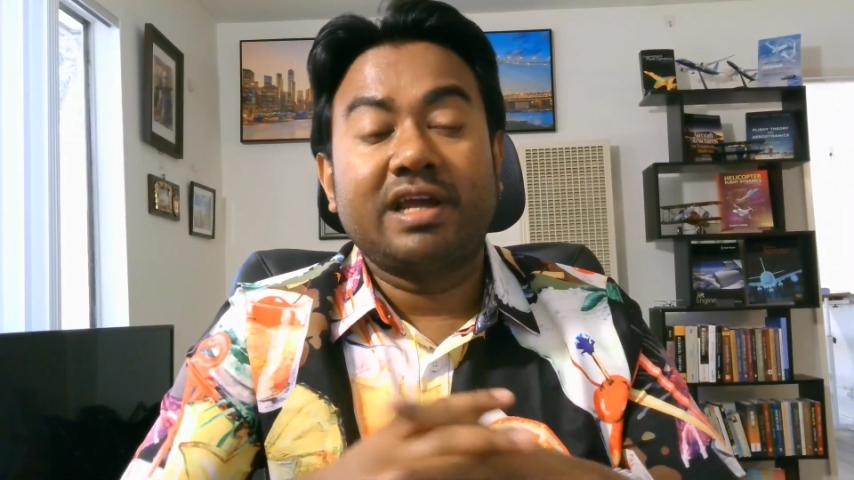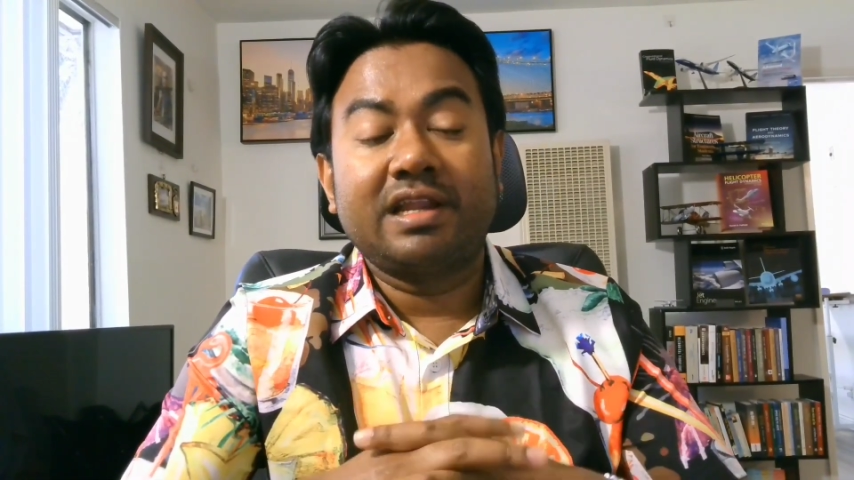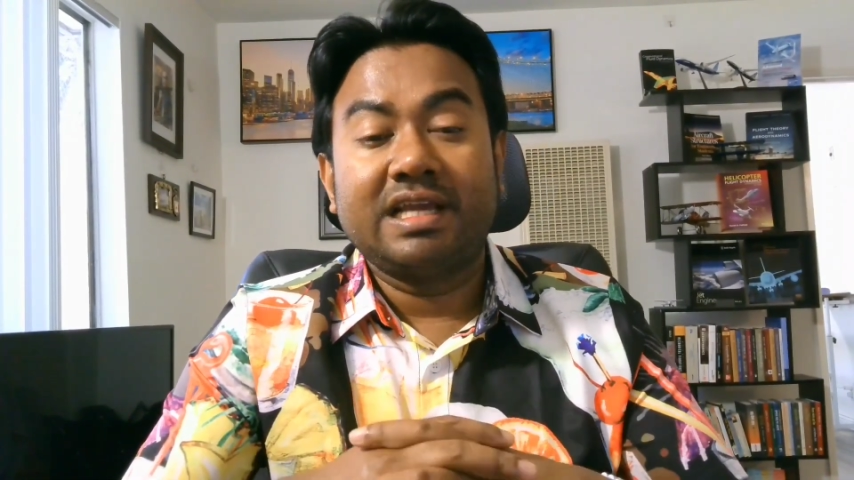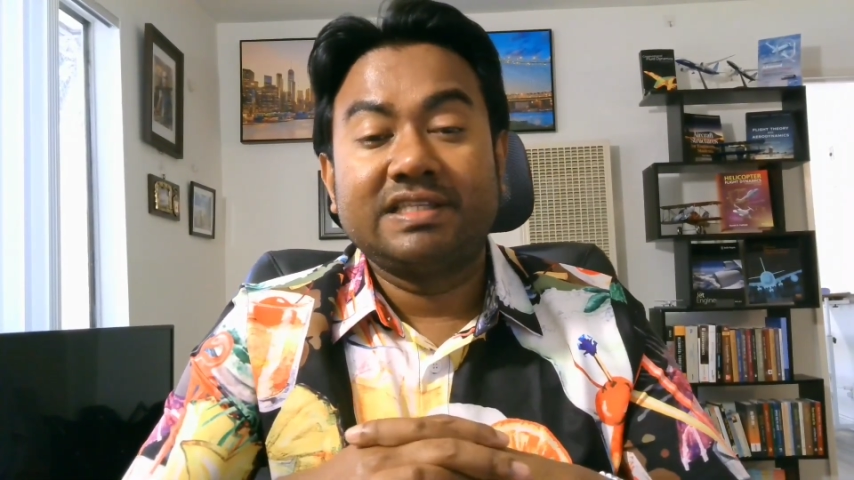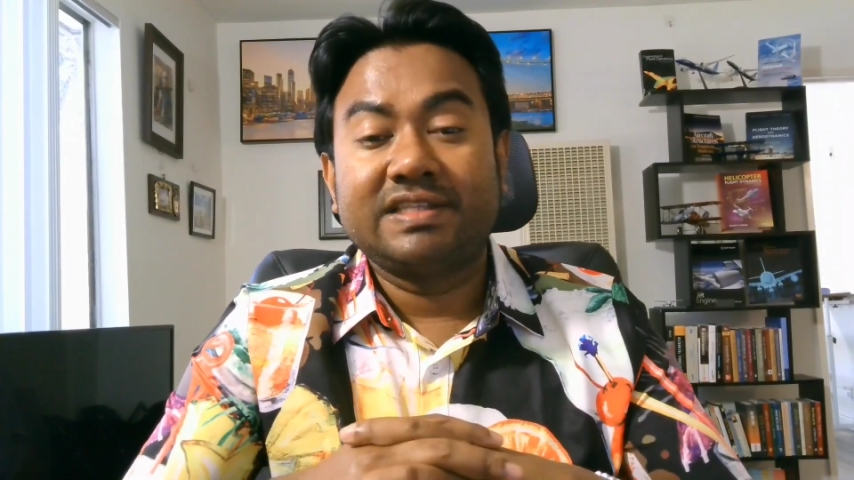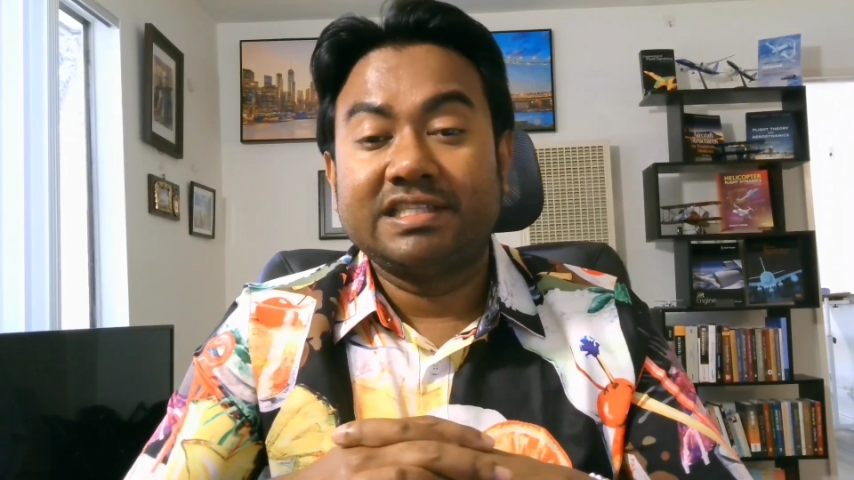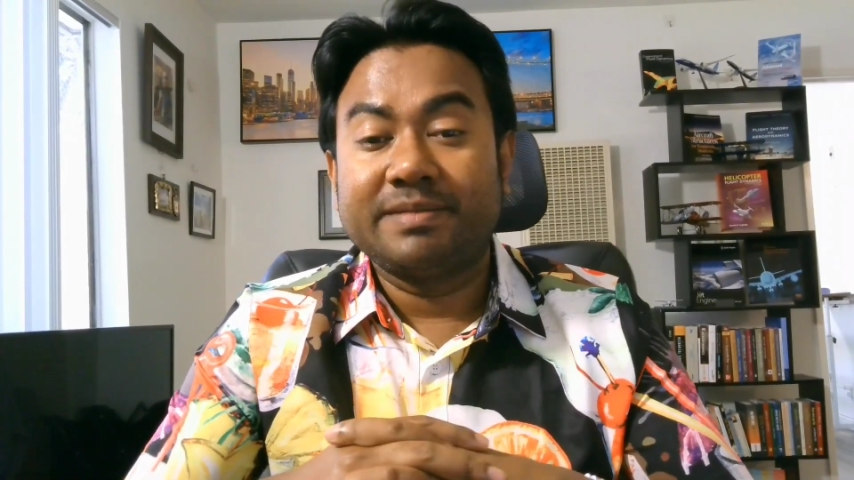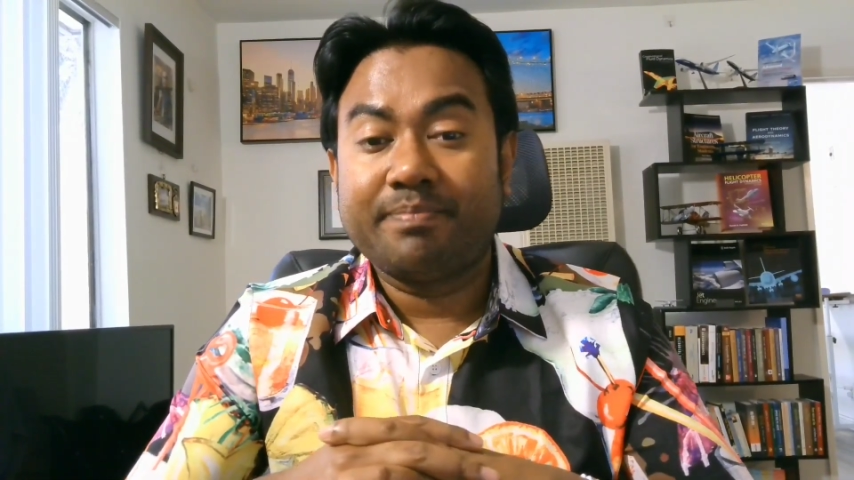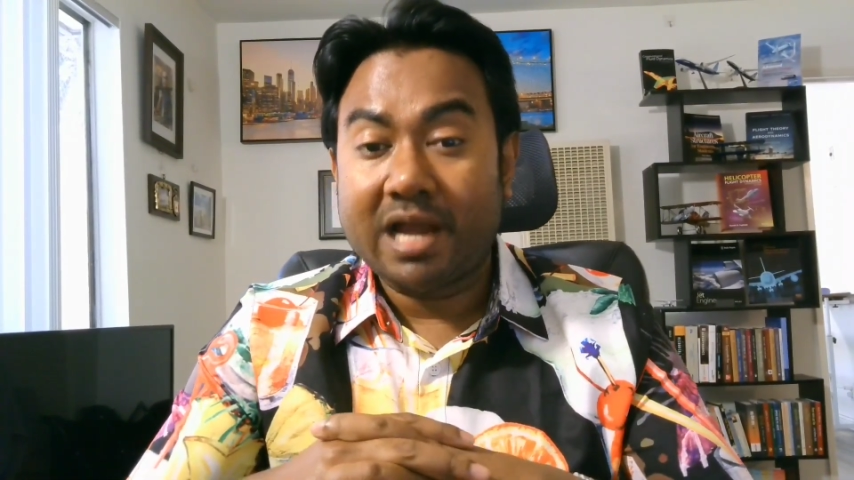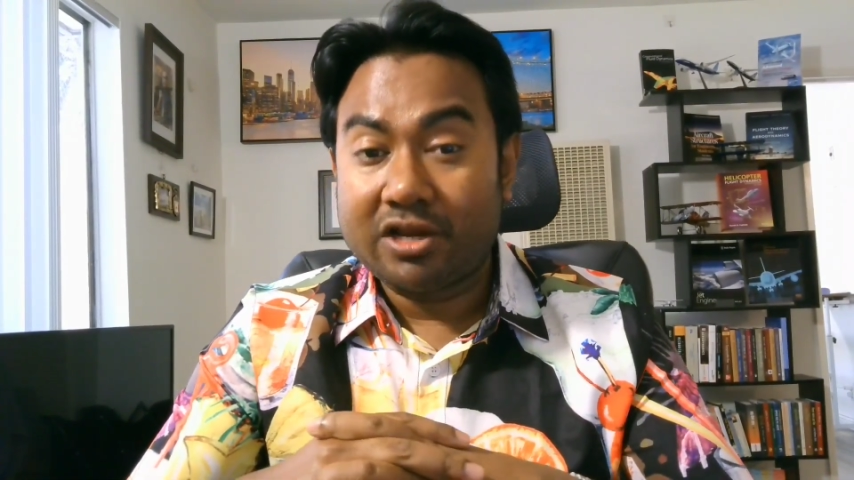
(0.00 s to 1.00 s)
airlines as
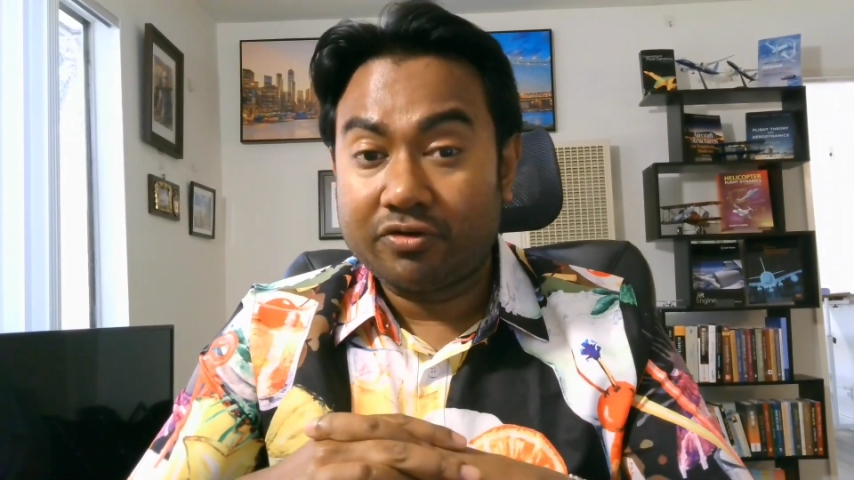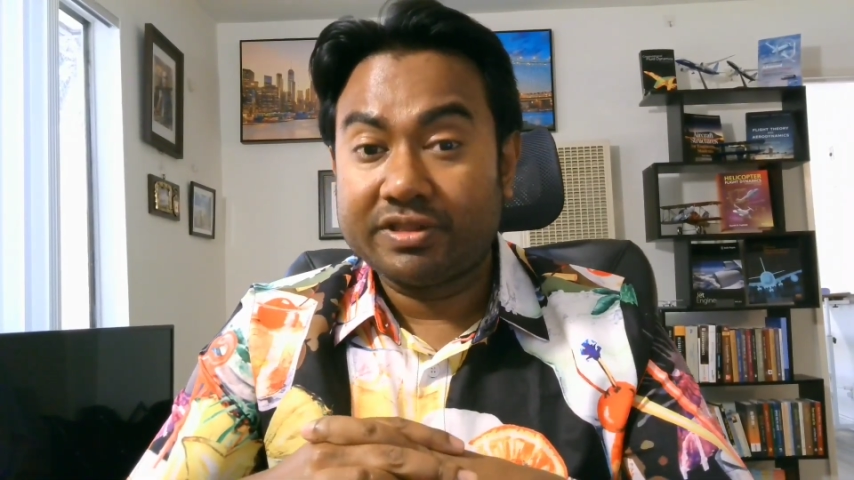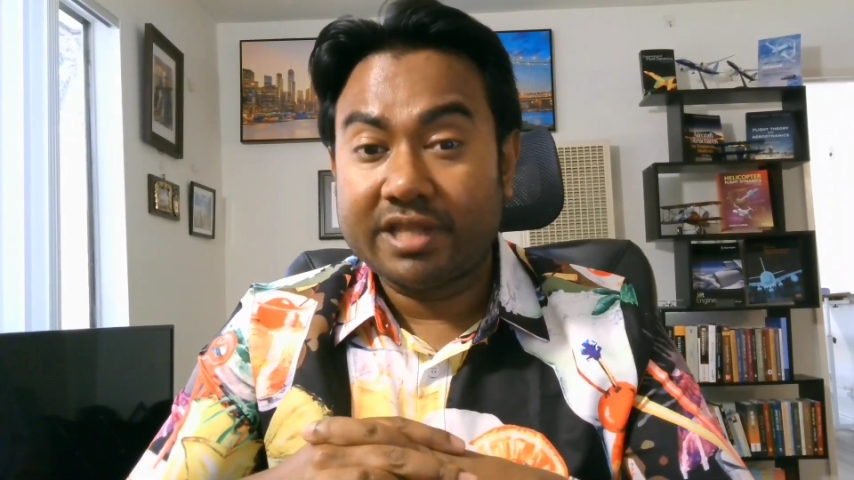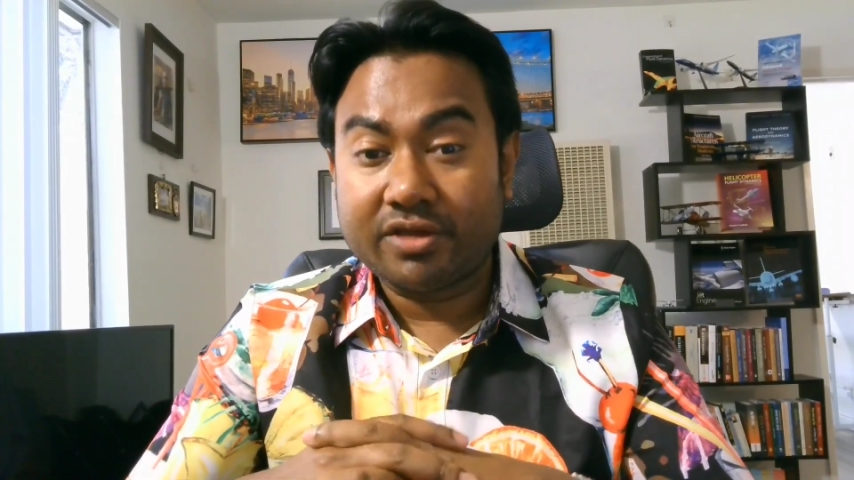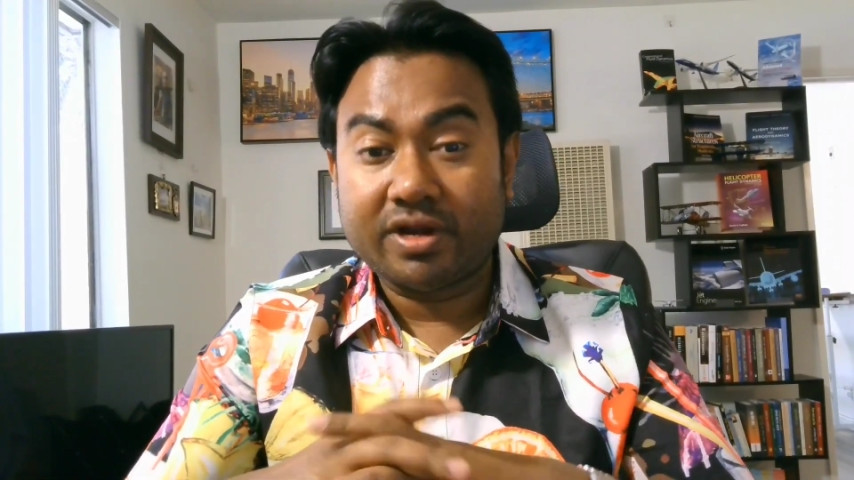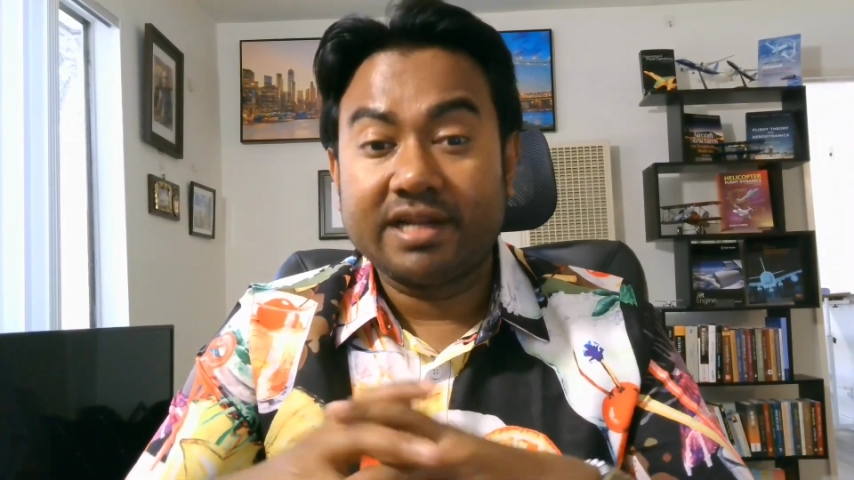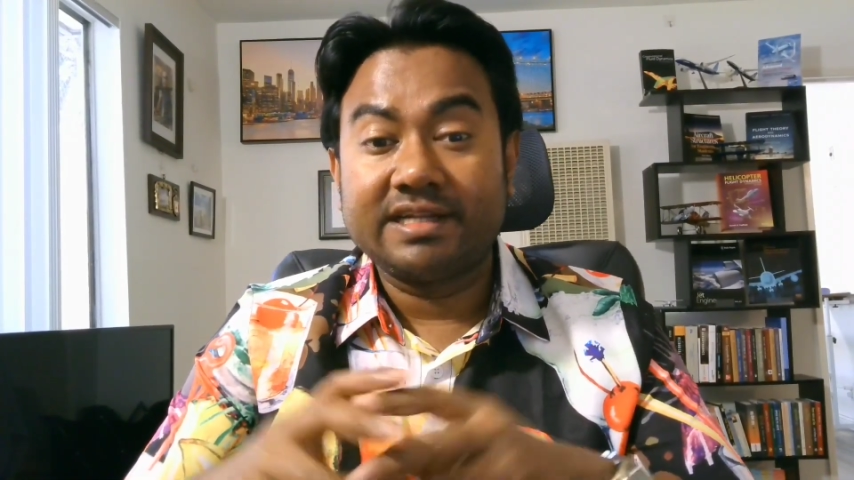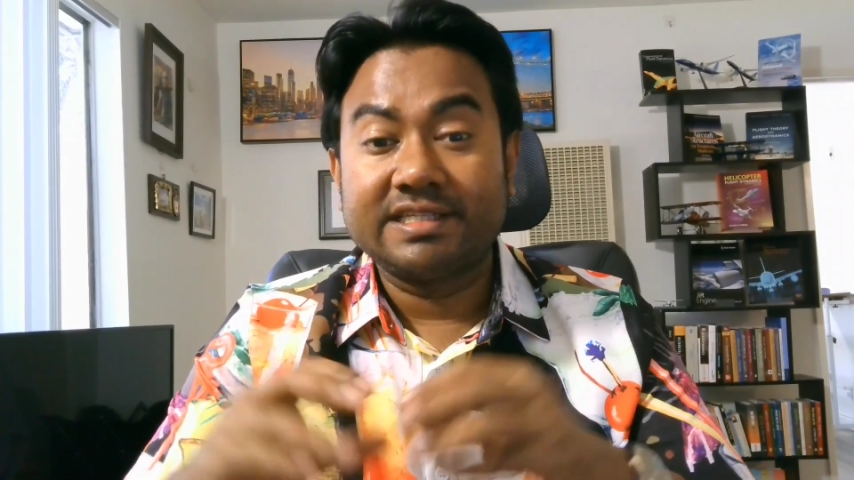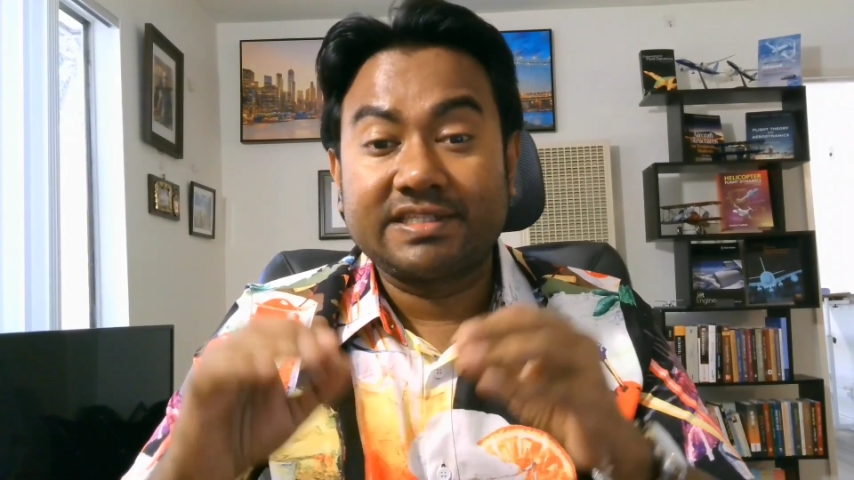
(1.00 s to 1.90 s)
a pilot in the united